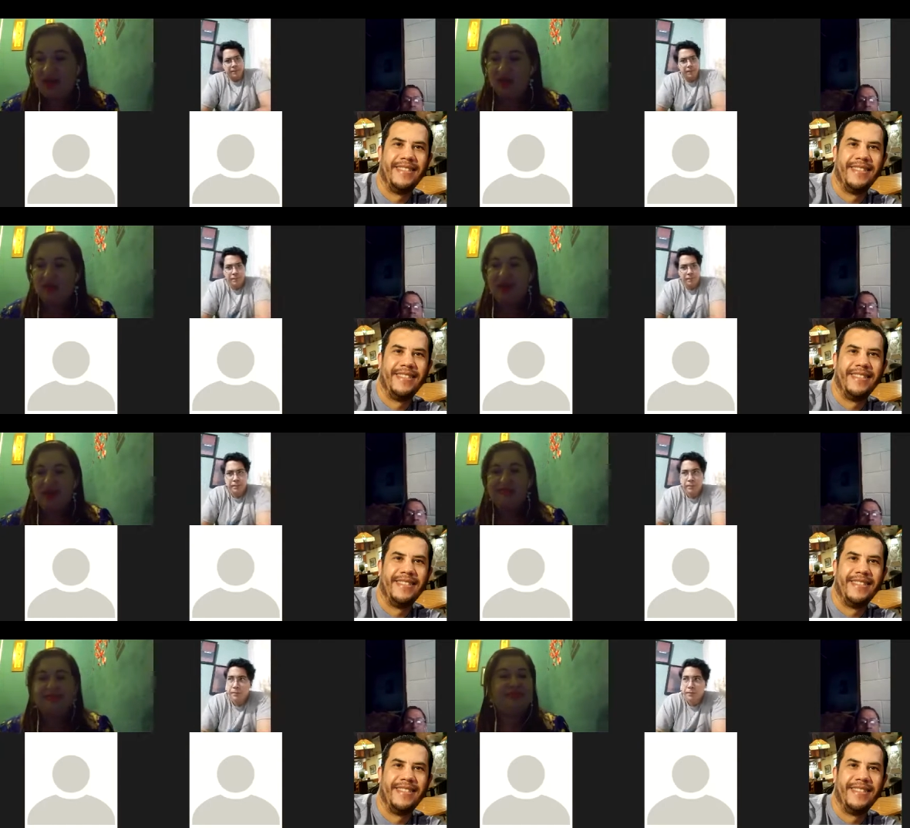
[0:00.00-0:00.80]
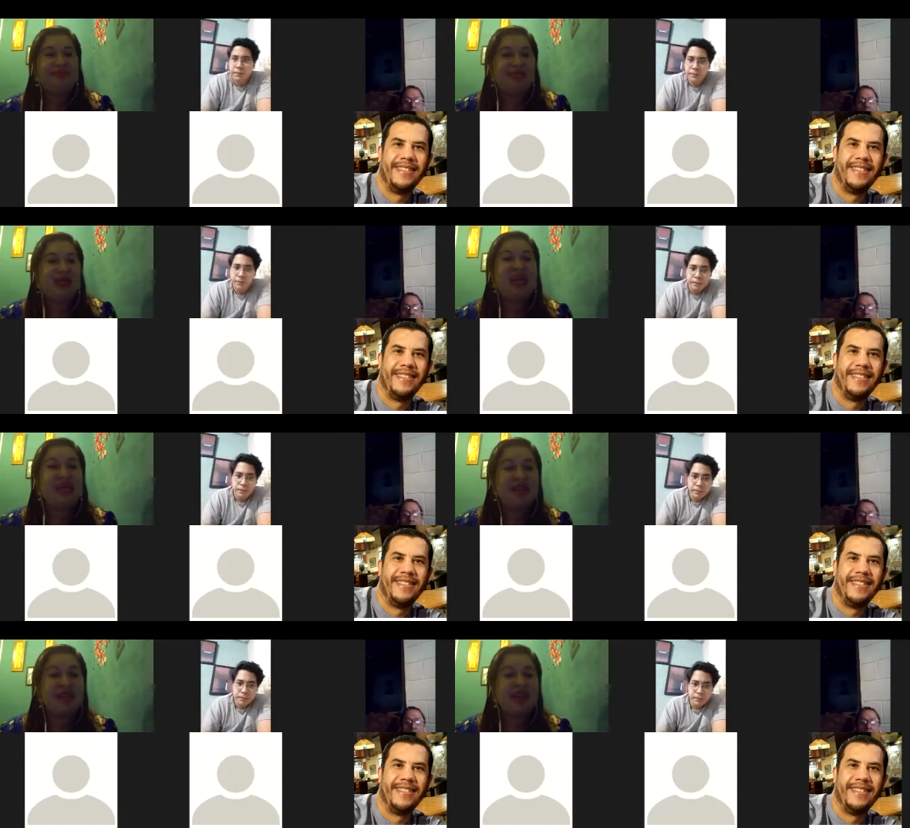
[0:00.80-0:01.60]
Speaker 1: Okay, I
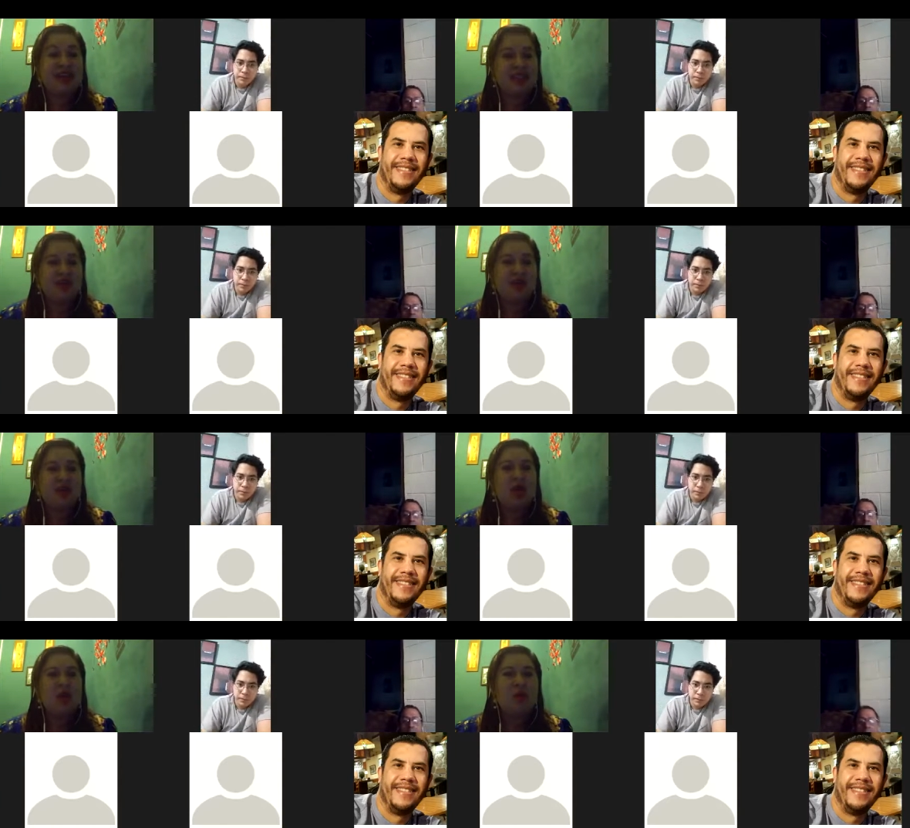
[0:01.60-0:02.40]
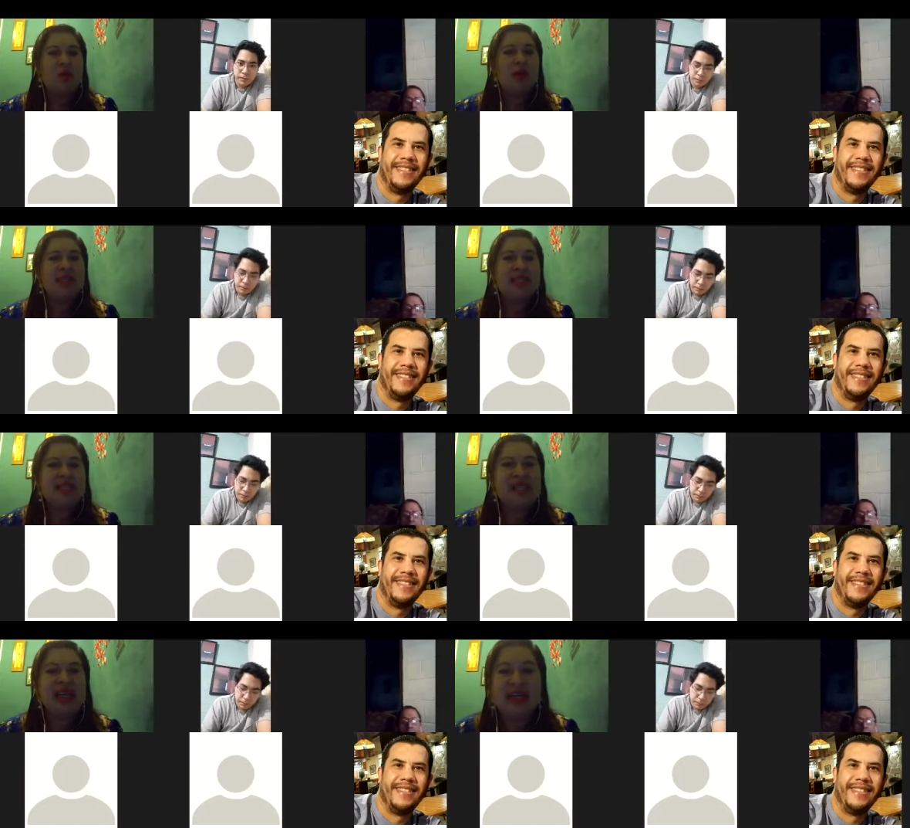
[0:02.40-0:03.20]
give you another example. What is
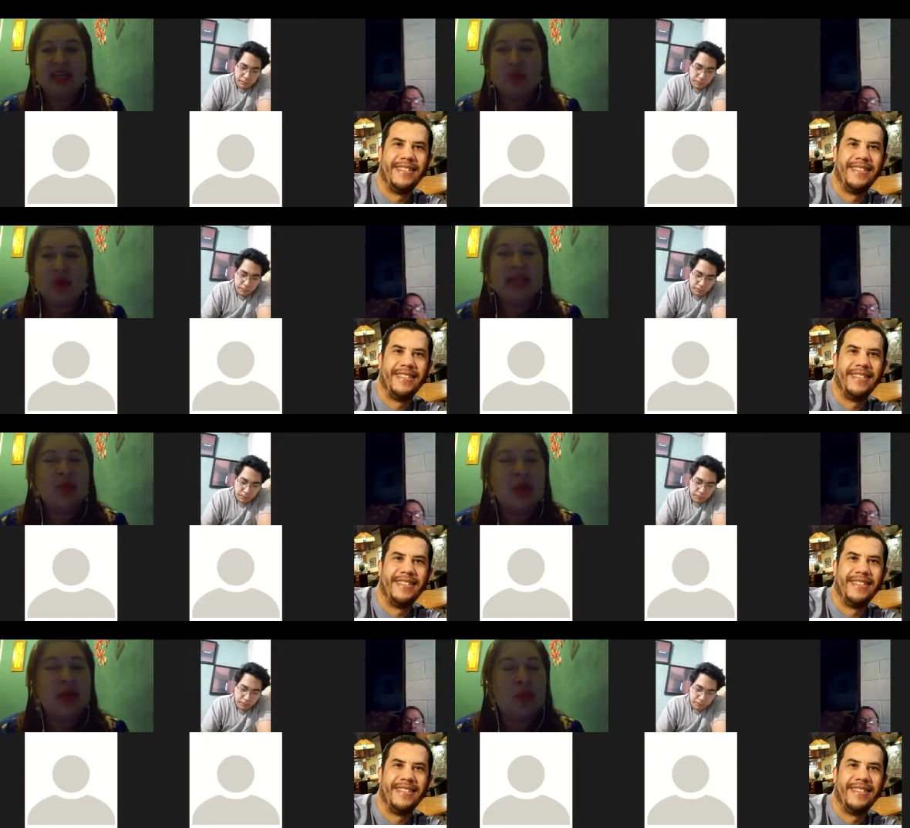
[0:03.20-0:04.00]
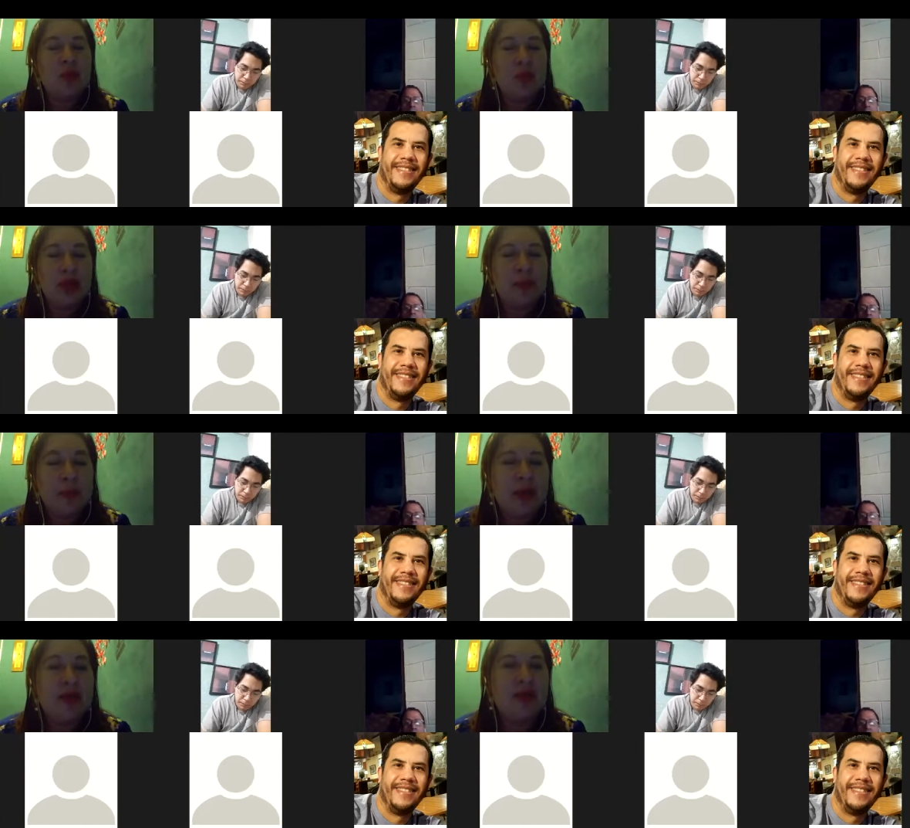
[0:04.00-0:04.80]
exactly, what is re, re,
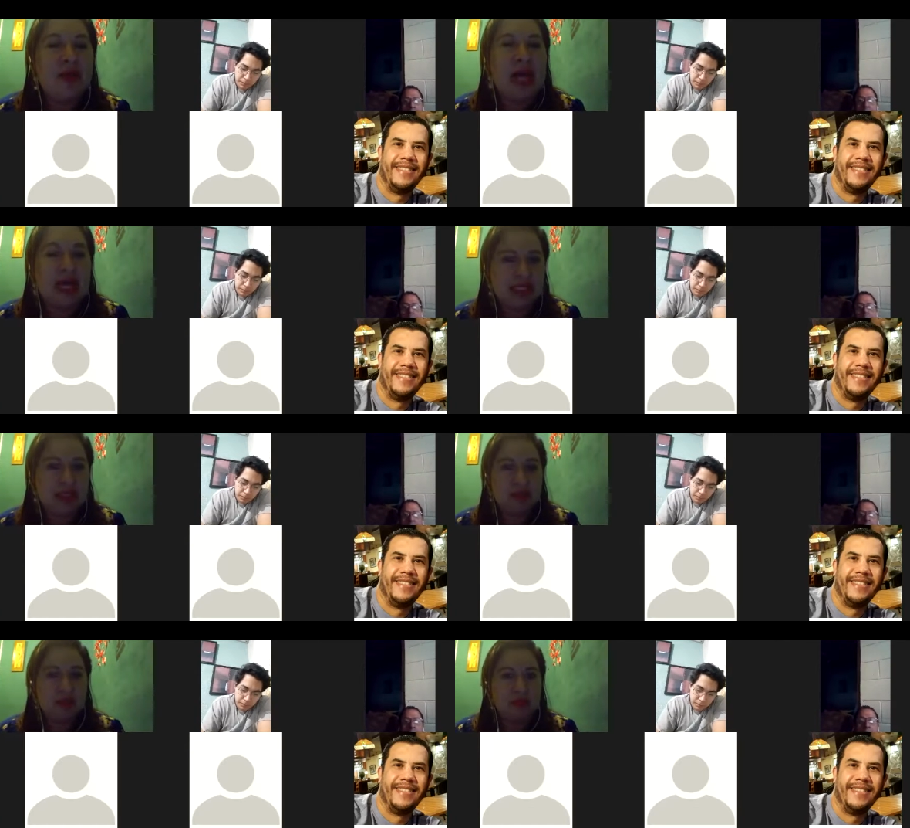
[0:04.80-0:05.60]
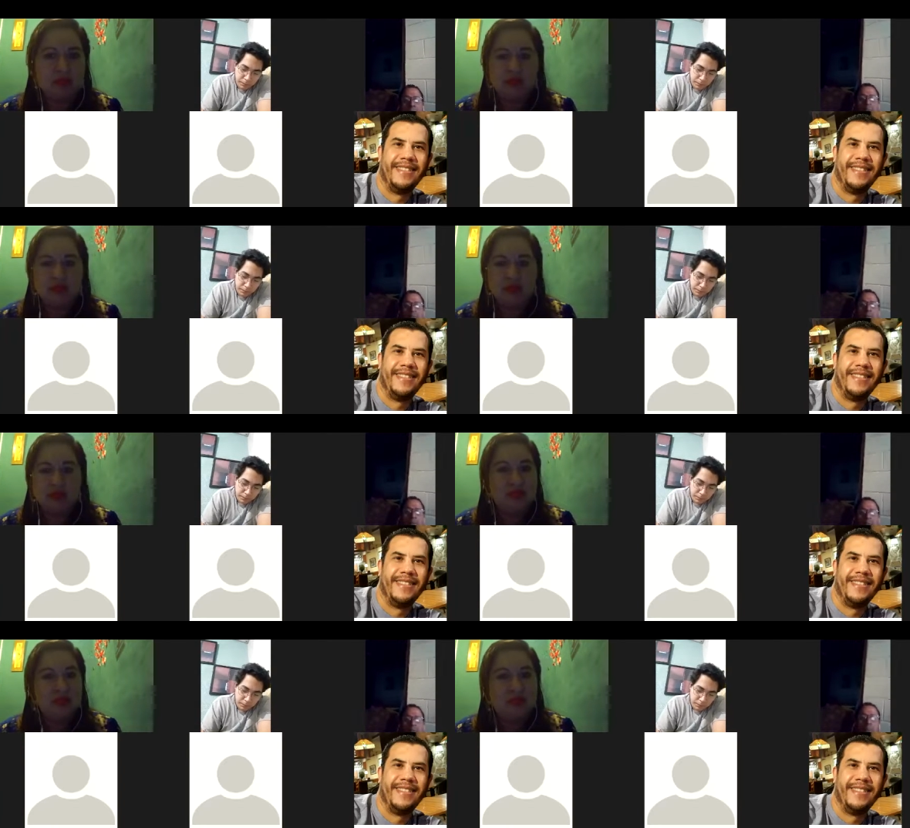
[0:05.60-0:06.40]
very relaxing?
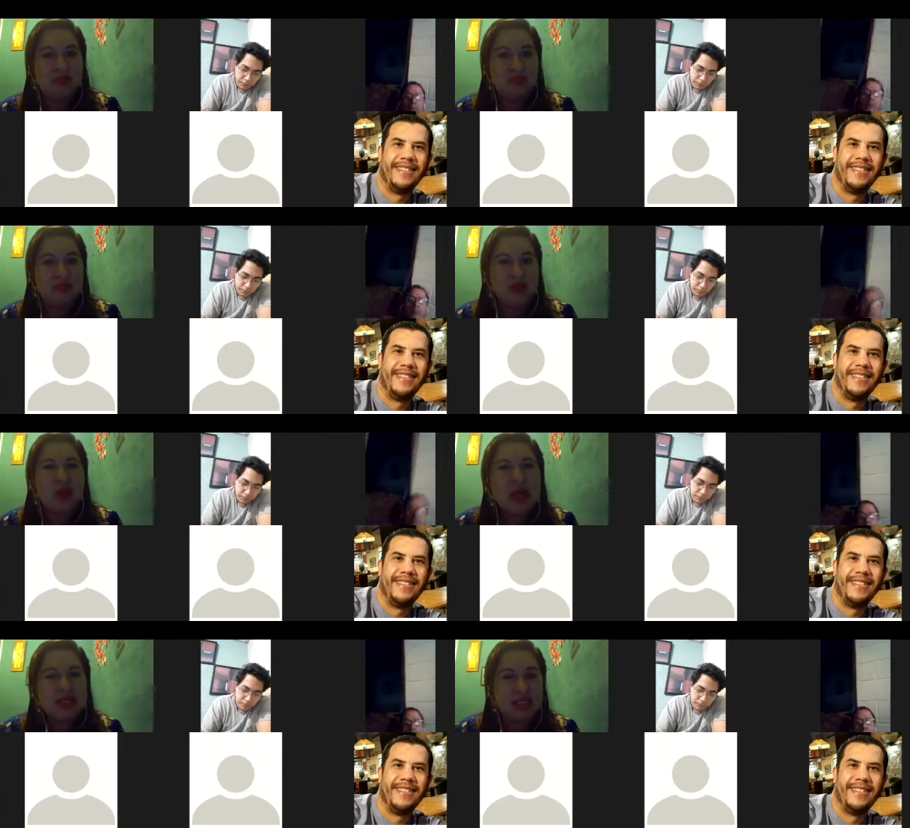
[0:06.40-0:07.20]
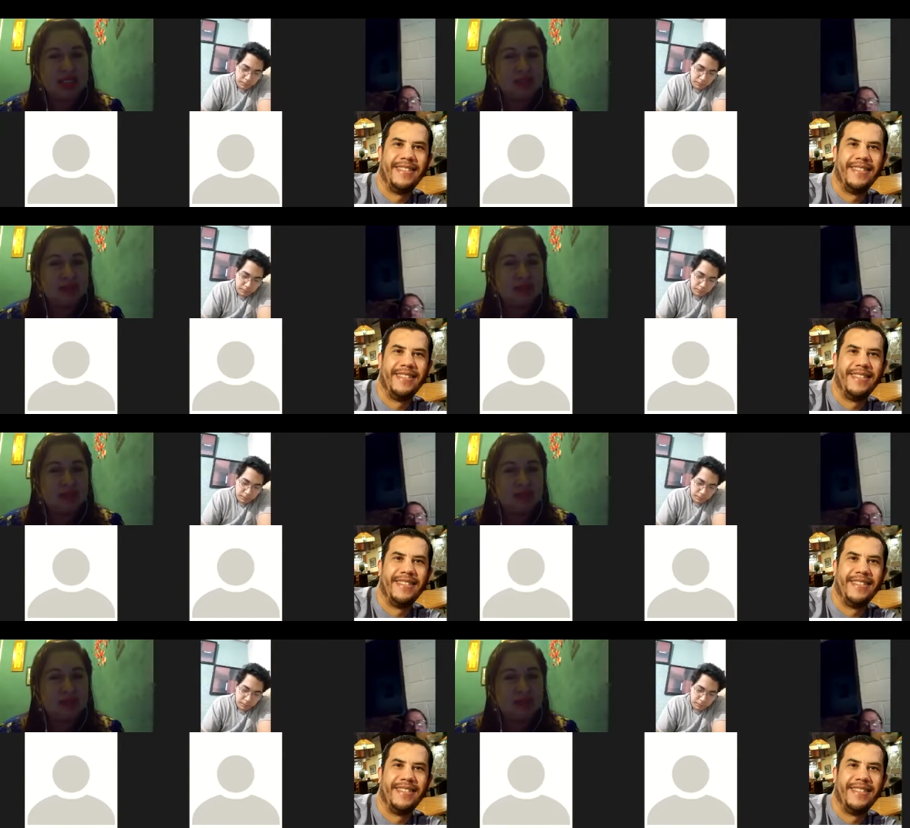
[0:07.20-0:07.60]
What is it?